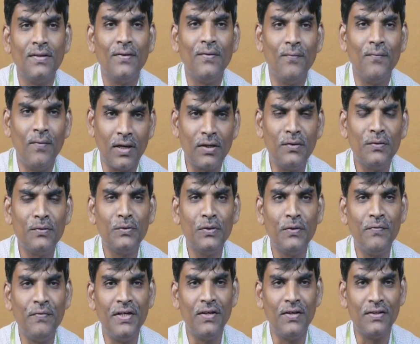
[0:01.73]
Welcome to the
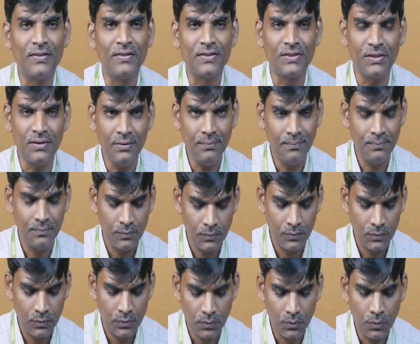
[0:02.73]
video lecture.
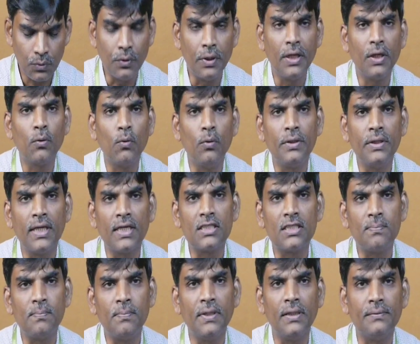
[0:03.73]
Today I am going to
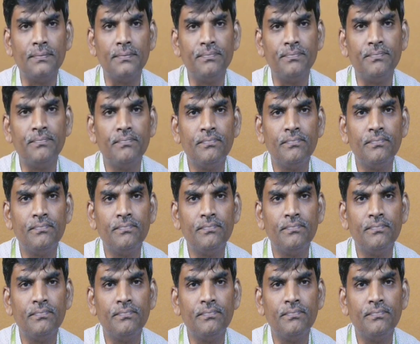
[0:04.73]
explain